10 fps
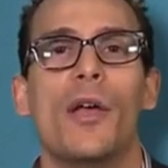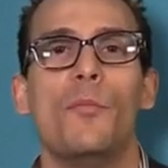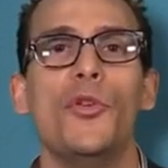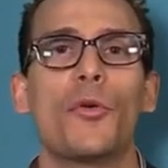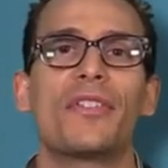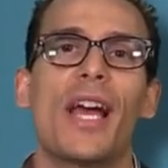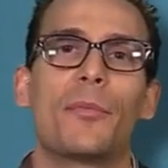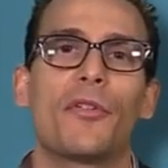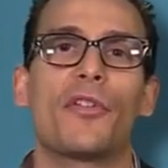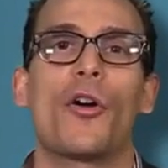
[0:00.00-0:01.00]
Mu
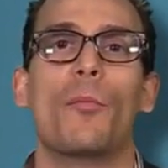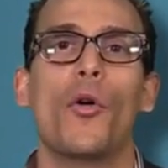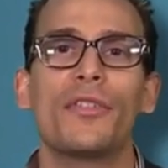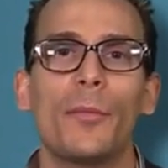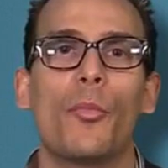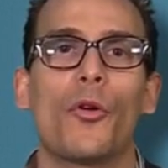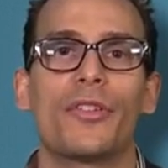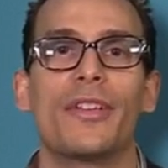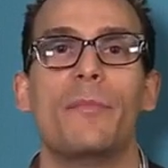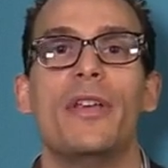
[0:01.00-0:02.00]
receptors are most
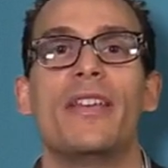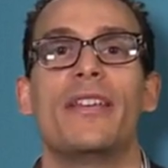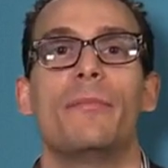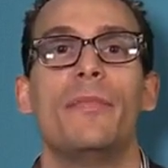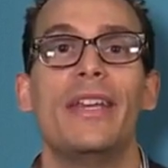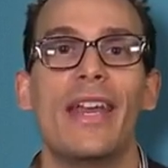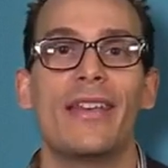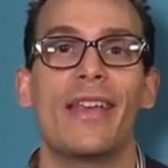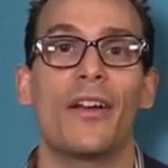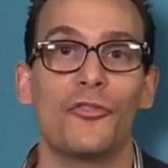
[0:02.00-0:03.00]
important in
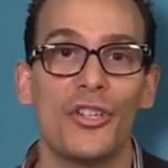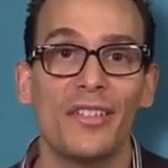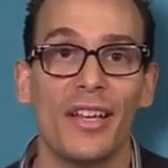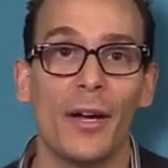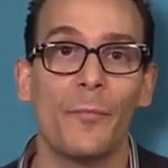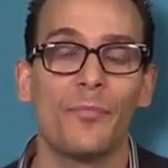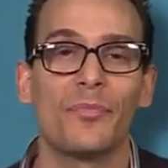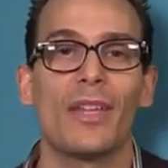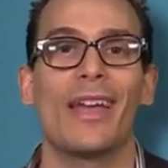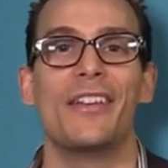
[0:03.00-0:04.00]
mediating analgesia,
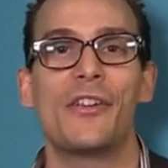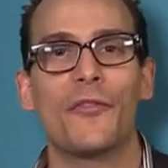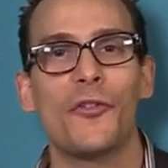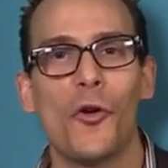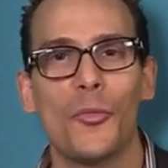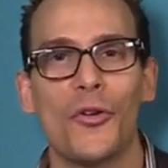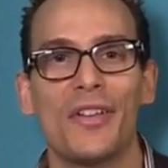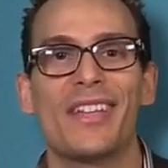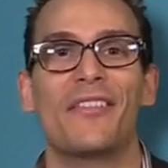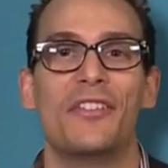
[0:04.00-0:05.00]
and different
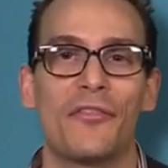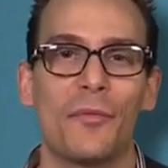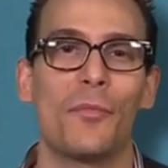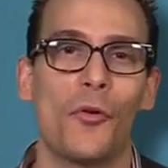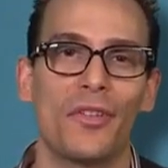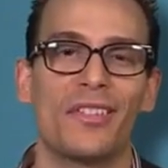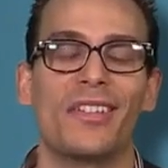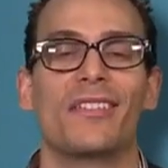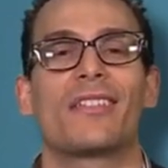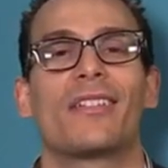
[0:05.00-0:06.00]
opioids have different
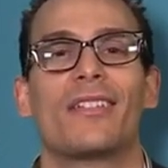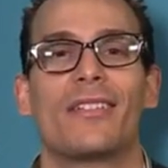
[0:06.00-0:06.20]
potencies.